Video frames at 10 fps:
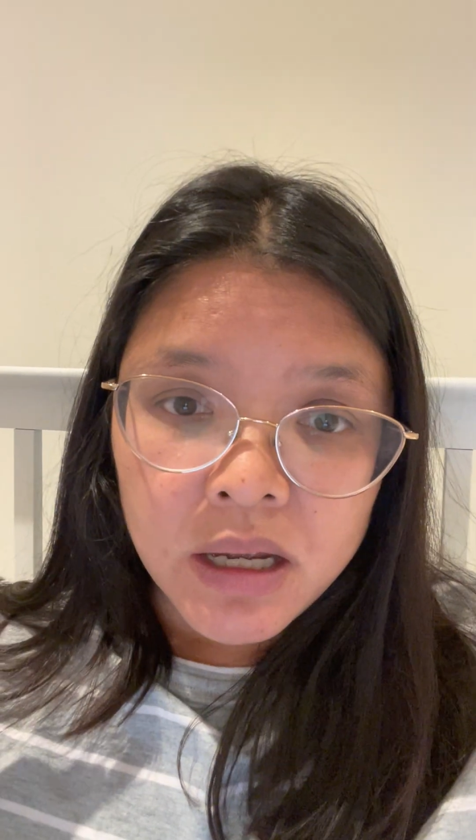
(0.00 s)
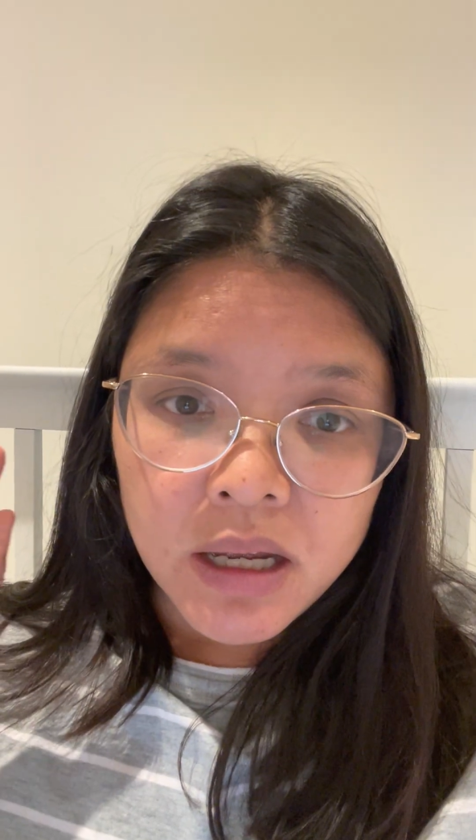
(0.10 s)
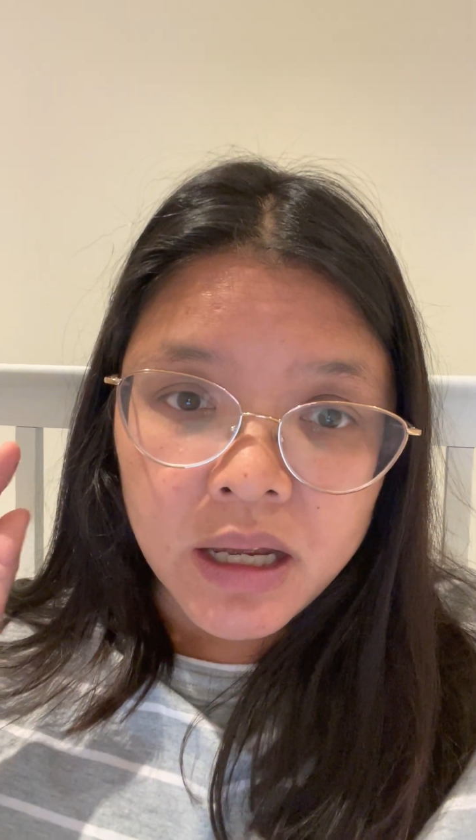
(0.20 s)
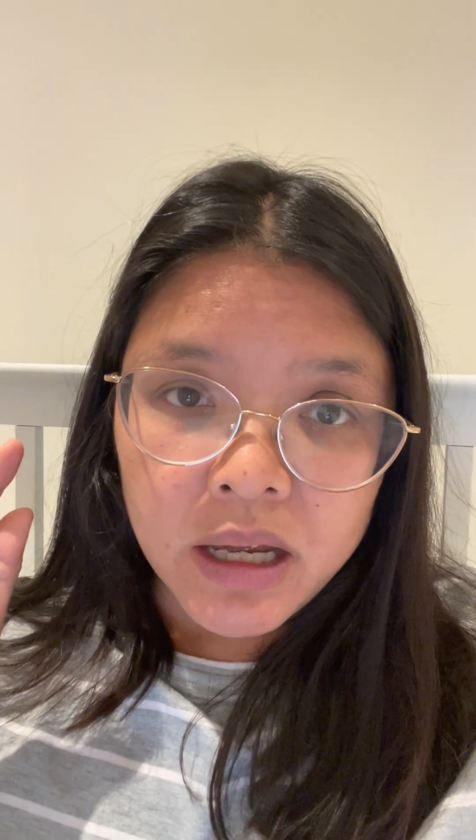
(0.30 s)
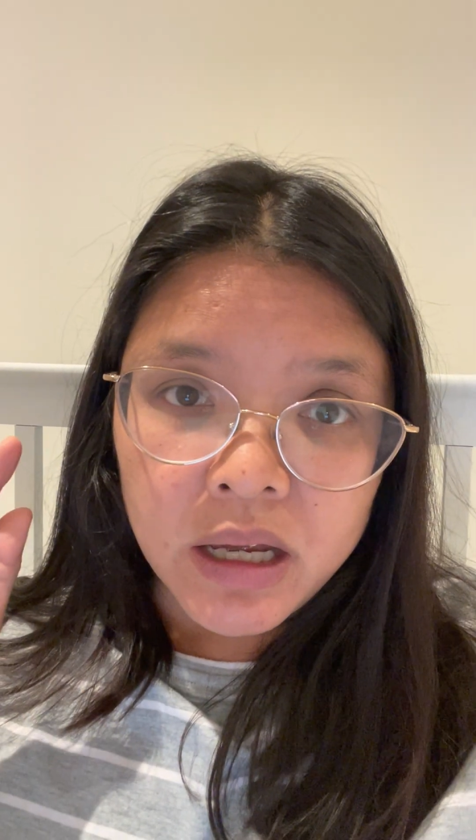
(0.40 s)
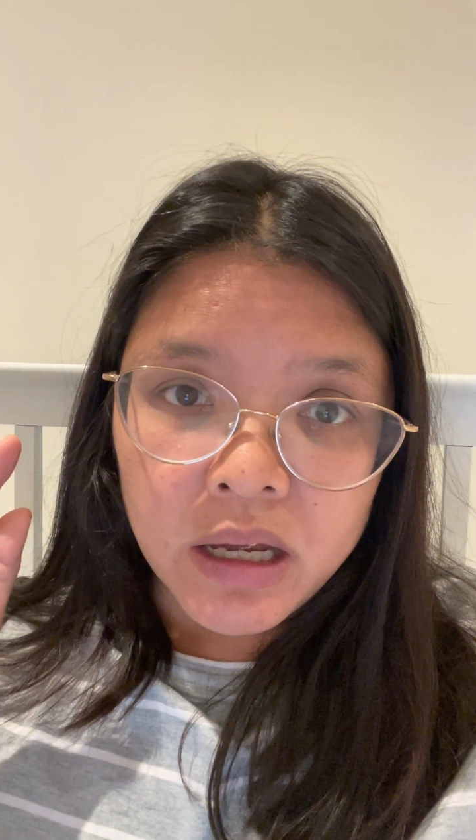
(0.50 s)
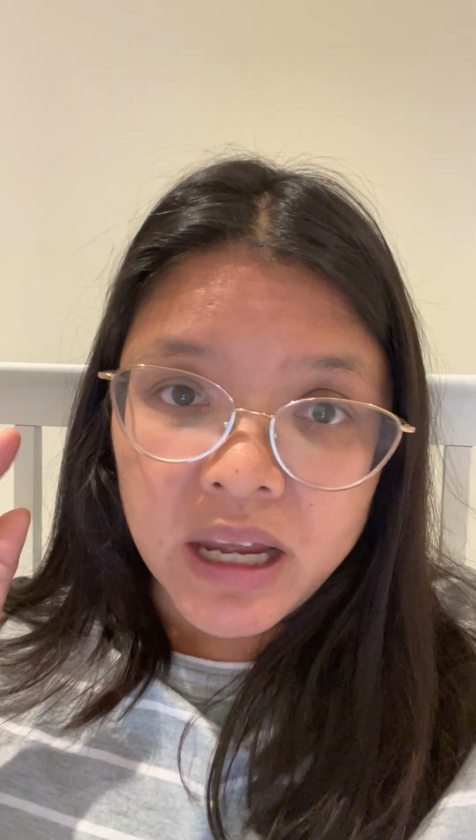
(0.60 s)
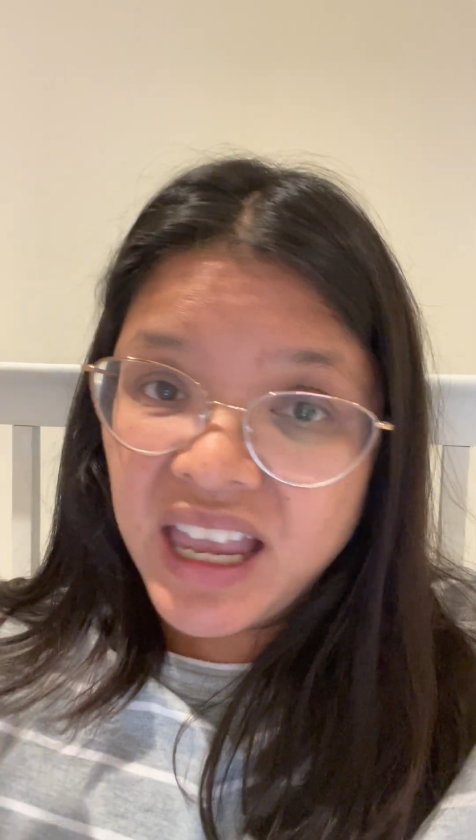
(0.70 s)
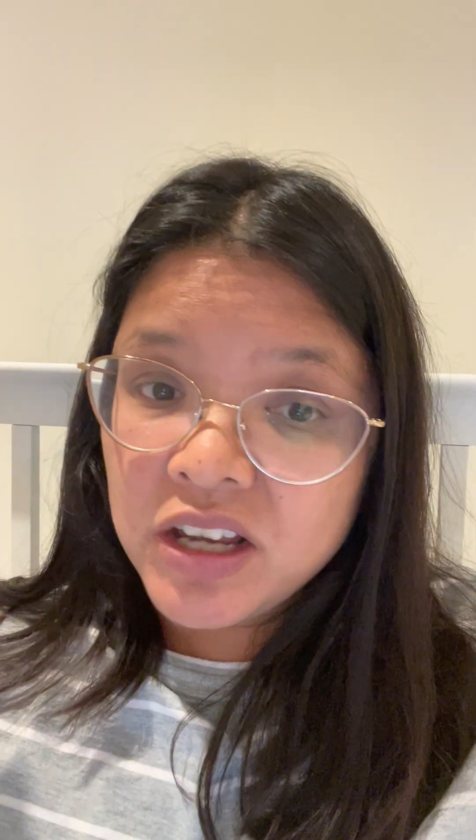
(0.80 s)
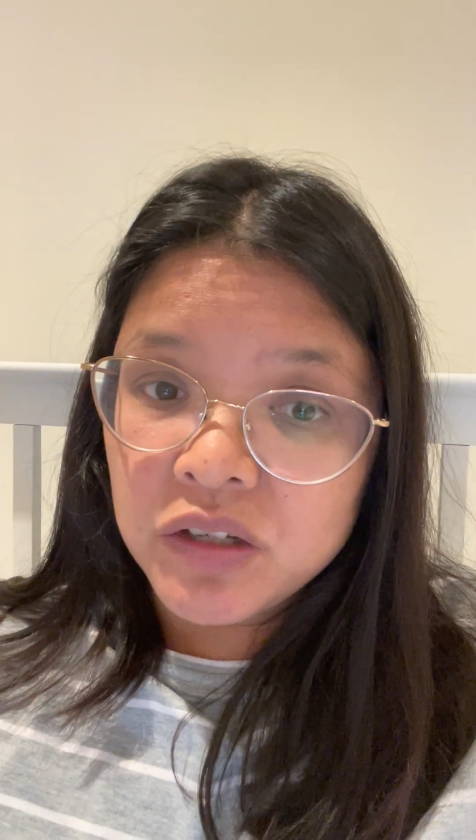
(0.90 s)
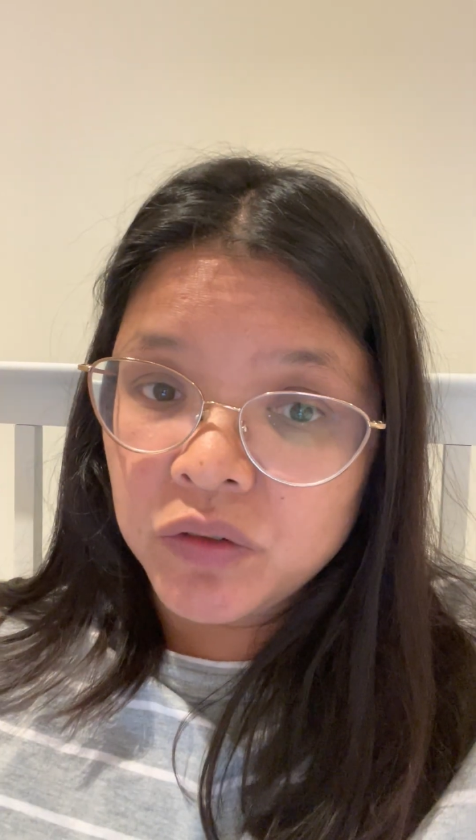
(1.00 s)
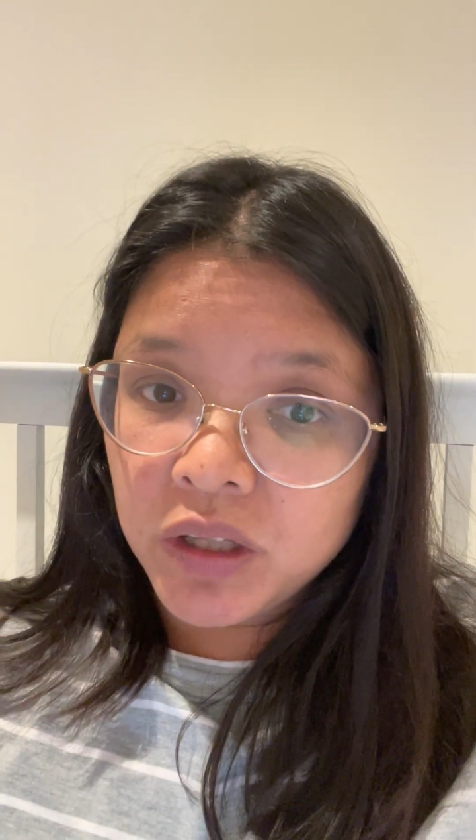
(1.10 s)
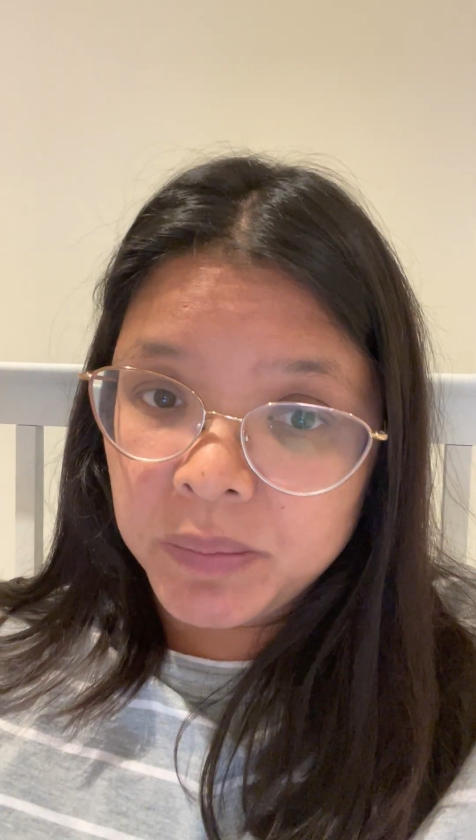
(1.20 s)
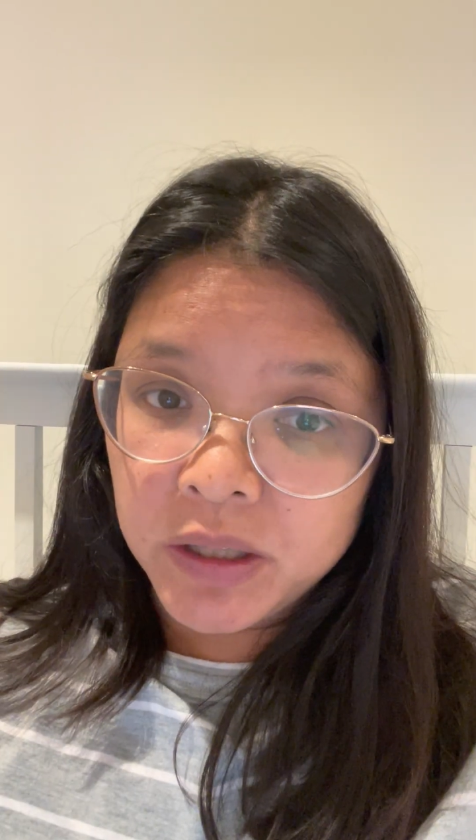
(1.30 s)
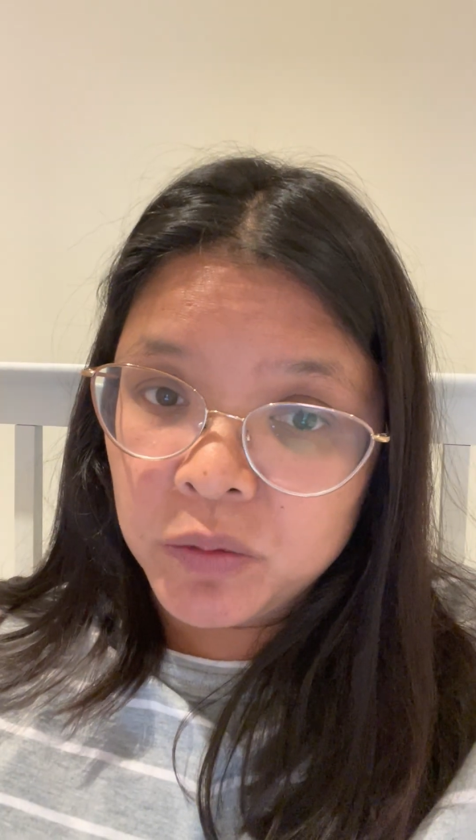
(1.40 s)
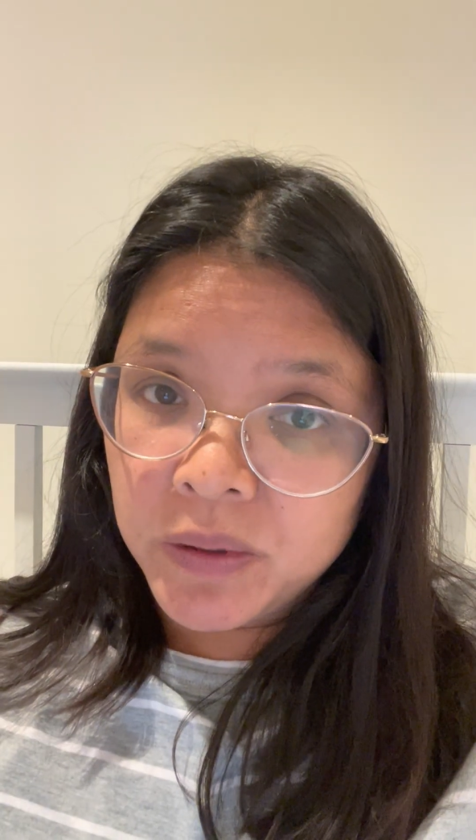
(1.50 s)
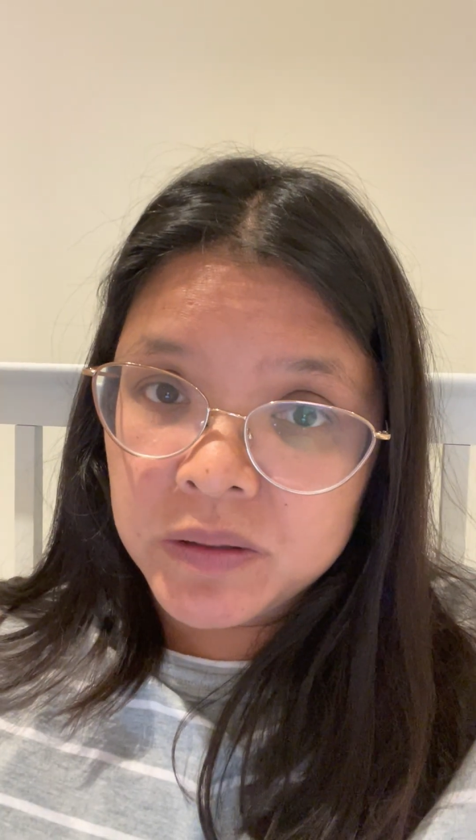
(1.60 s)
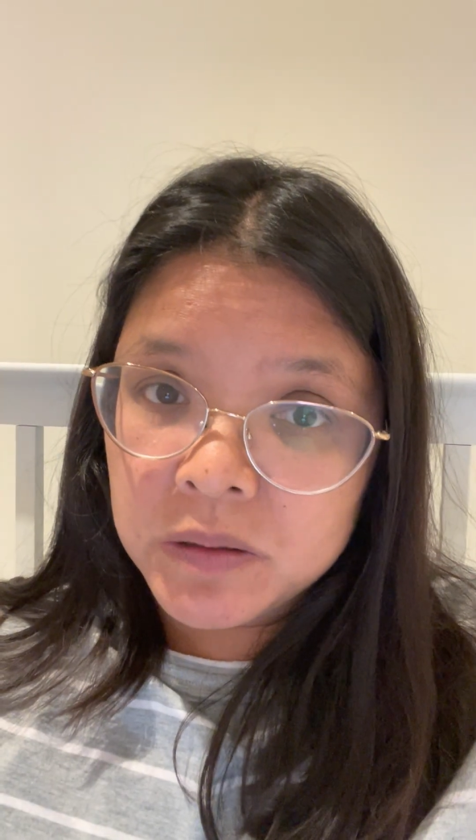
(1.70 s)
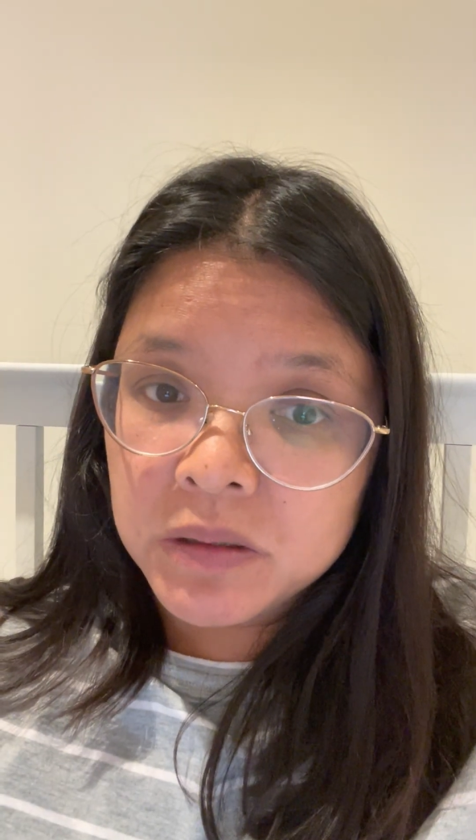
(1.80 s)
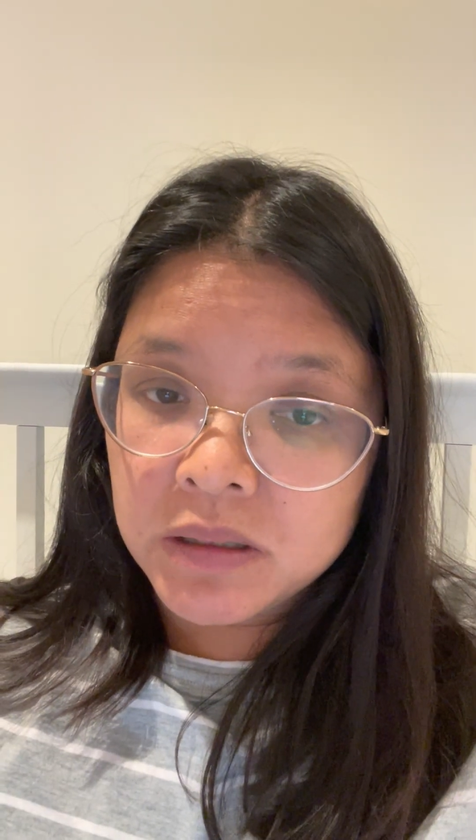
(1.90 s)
I actually feel like my other business